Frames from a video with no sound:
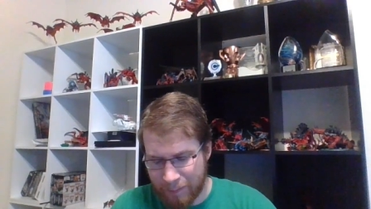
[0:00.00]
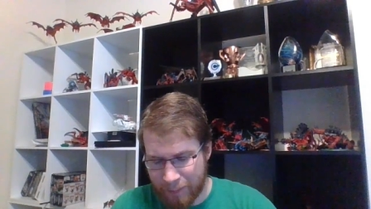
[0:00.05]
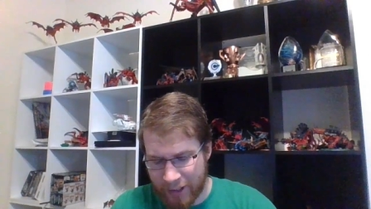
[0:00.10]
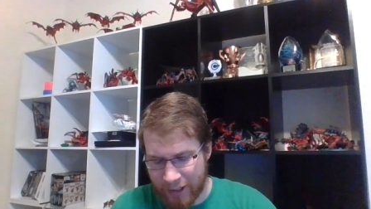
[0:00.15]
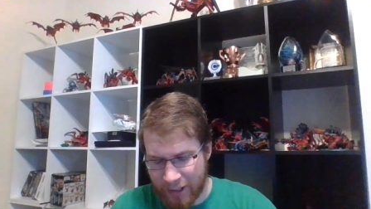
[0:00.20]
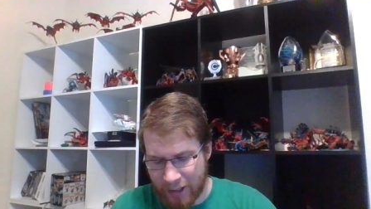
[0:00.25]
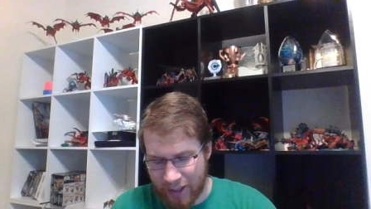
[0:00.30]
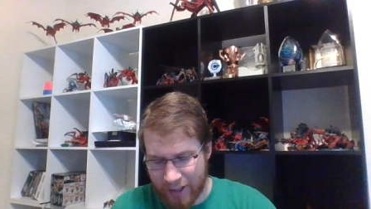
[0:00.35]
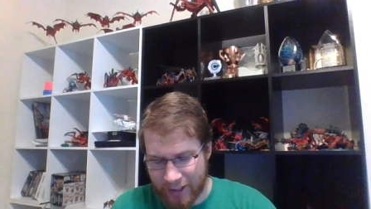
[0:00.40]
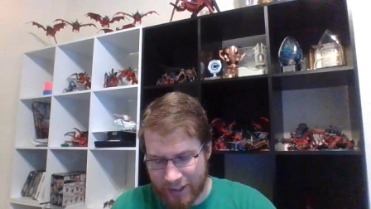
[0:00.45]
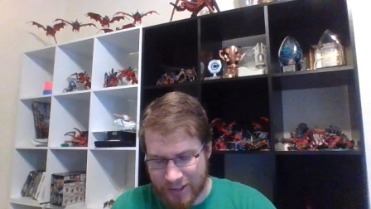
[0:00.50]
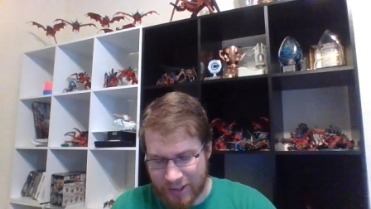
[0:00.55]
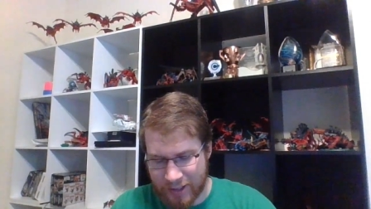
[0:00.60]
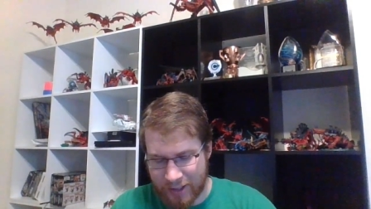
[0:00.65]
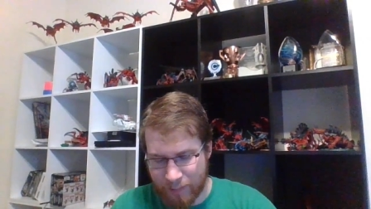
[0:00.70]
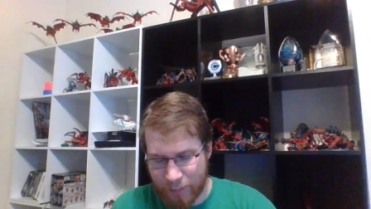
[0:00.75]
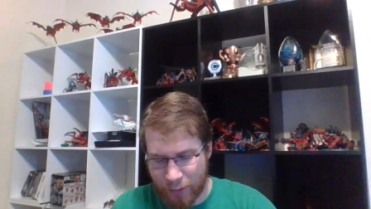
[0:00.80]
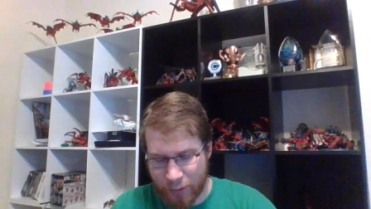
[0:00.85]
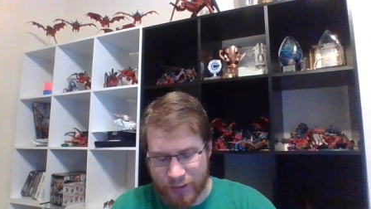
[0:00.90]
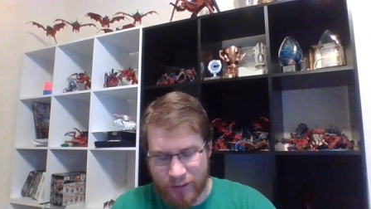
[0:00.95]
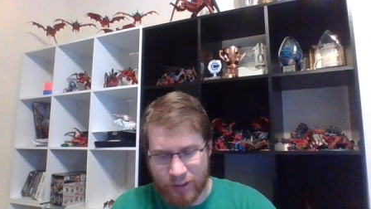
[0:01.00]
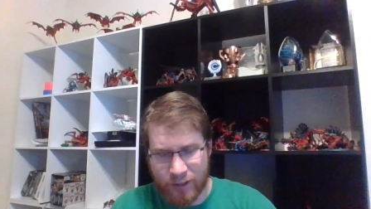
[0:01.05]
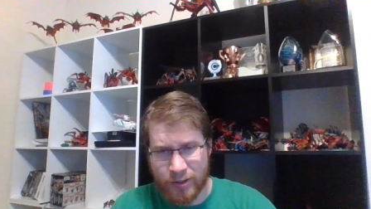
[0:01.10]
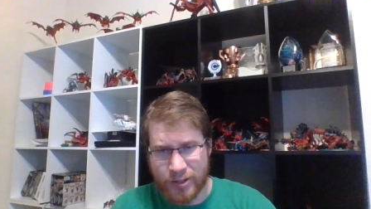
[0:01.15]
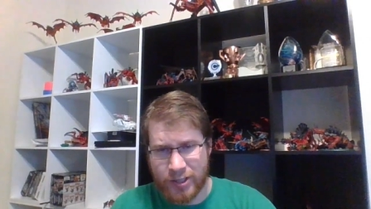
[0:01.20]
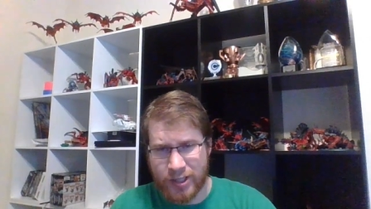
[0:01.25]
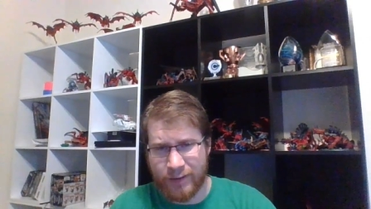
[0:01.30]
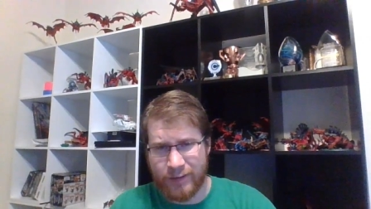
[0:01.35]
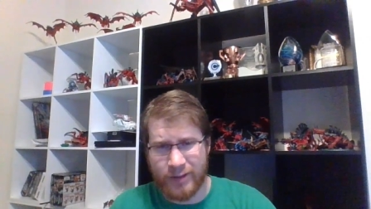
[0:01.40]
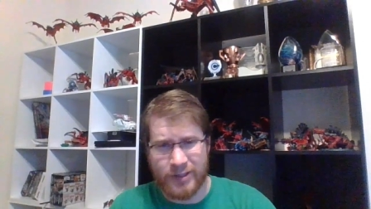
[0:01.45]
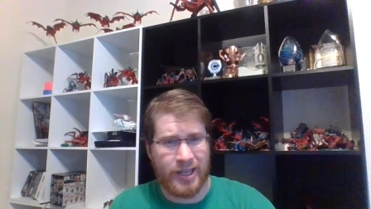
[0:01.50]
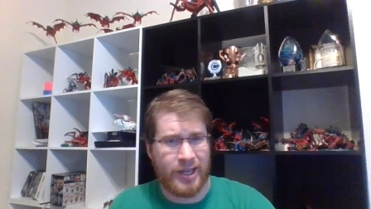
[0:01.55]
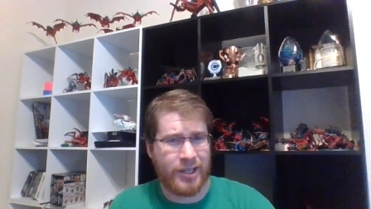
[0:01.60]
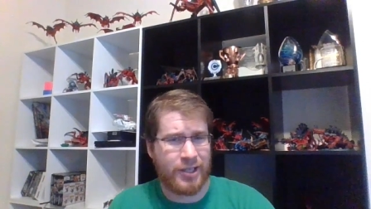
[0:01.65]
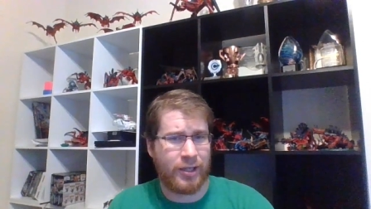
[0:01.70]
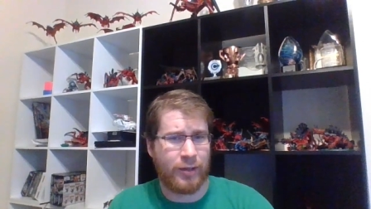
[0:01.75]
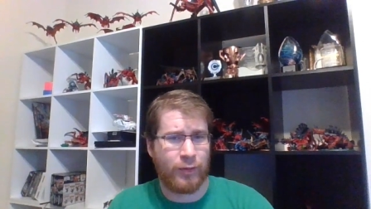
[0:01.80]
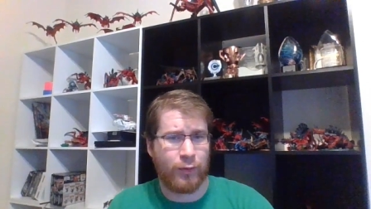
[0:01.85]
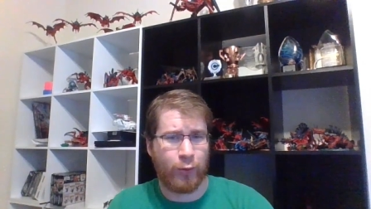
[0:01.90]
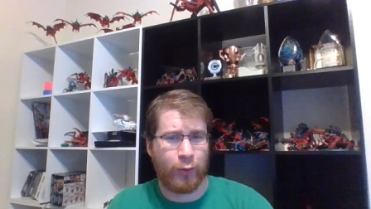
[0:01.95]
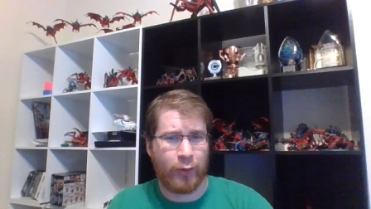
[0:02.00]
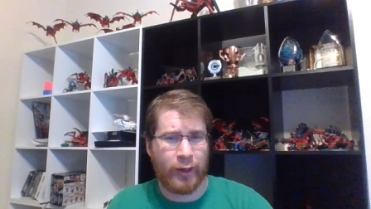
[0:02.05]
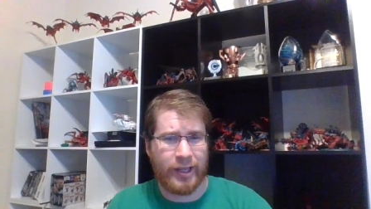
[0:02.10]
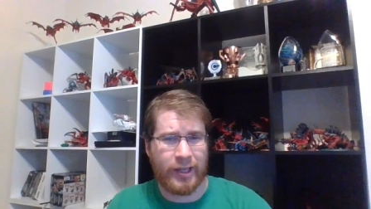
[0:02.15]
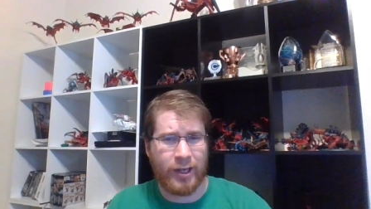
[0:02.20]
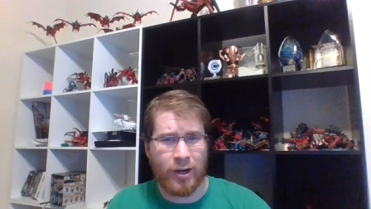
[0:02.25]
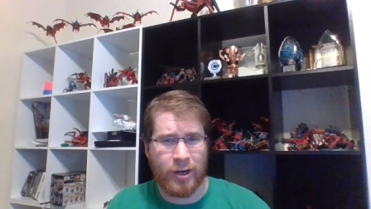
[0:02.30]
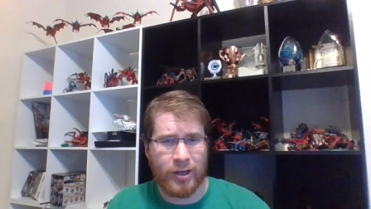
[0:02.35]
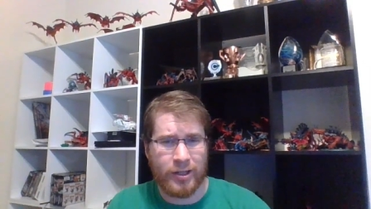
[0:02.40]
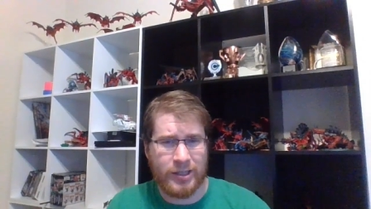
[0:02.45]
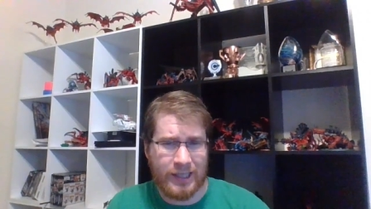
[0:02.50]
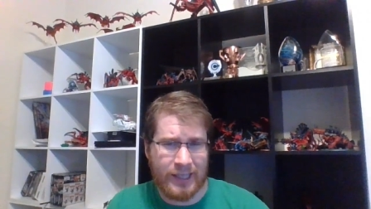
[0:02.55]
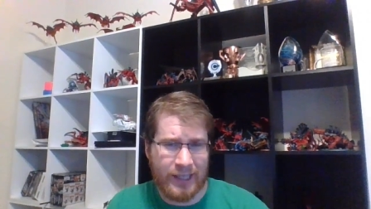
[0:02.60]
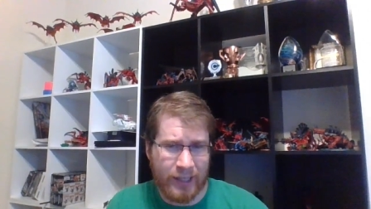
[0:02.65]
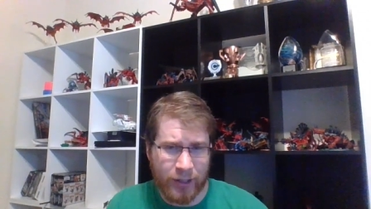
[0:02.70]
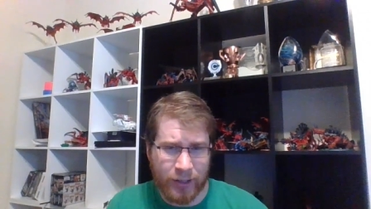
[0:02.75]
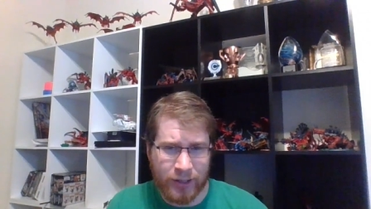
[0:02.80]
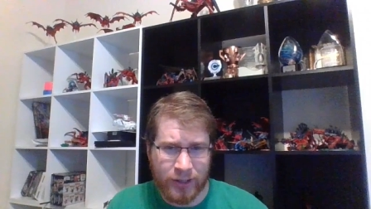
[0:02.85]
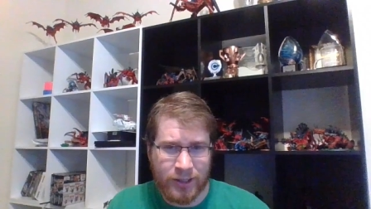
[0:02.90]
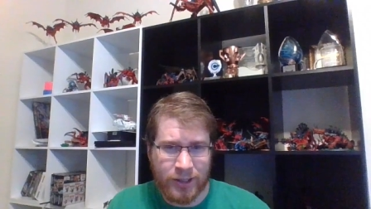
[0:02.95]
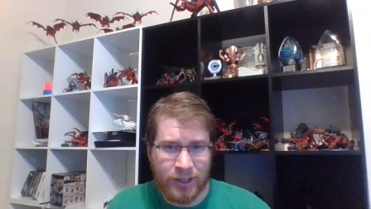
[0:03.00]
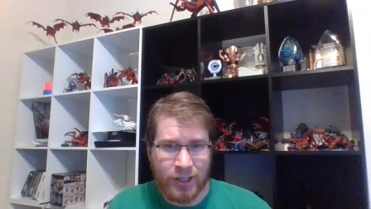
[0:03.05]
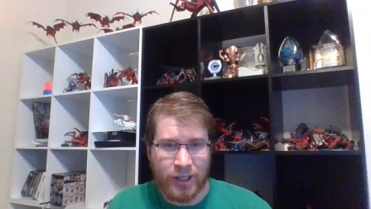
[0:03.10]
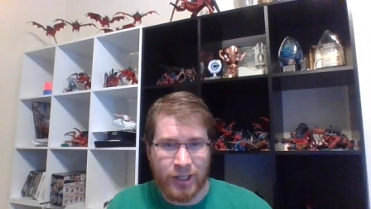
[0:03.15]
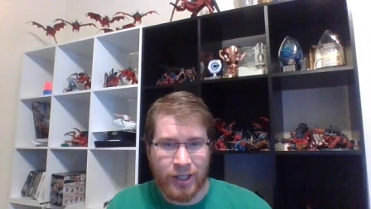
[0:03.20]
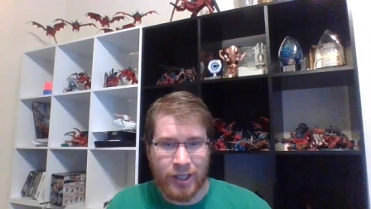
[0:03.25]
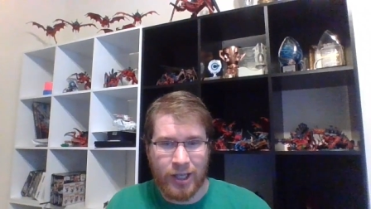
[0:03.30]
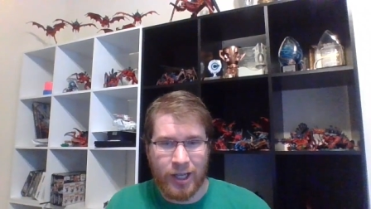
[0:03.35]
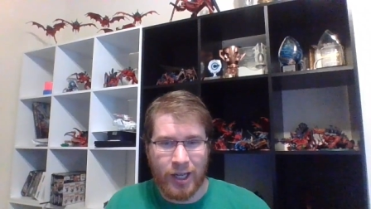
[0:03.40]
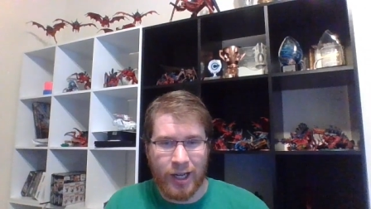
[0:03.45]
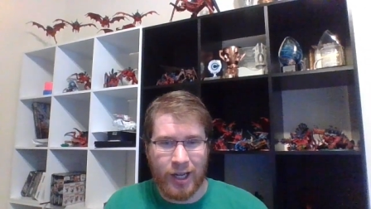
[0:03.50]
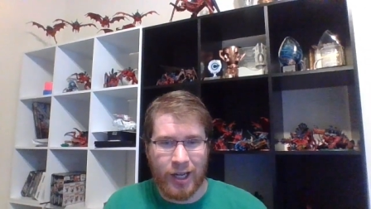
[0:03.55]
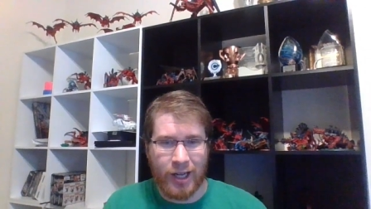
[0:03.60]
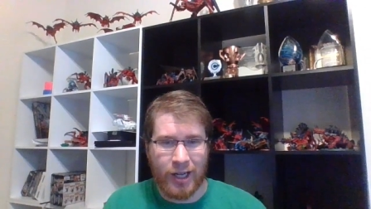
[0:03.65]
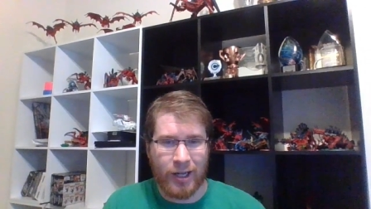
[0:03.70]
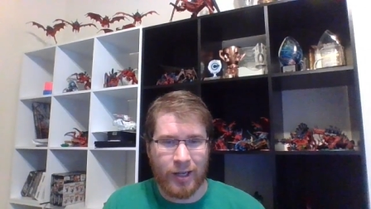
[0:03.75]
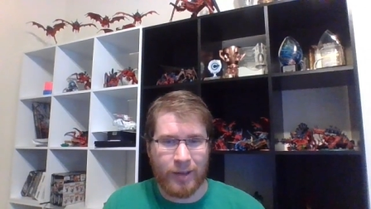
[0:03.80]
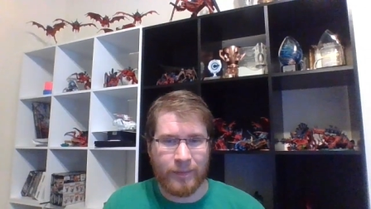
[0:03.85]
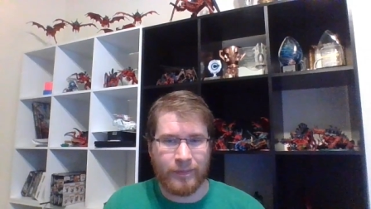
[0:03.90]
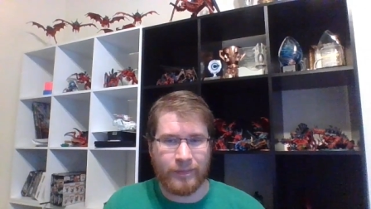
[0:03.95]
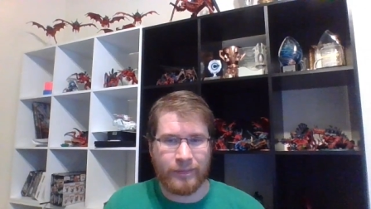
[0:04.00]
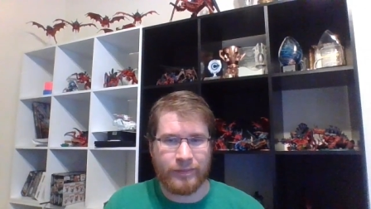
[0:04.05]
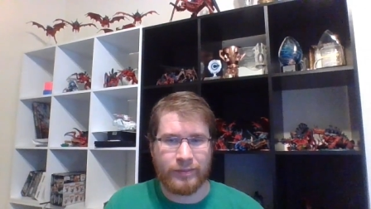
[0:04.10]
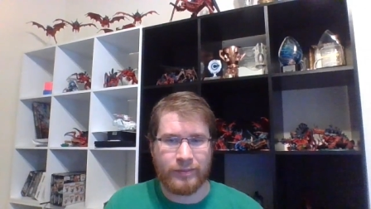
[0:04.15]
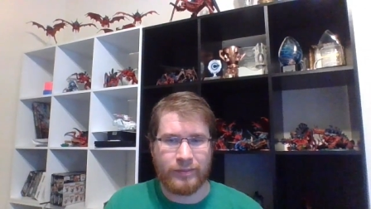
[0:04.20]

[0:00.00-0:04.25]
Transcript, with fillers: But honestly, most of your stuff is actually really hard to kill. Um,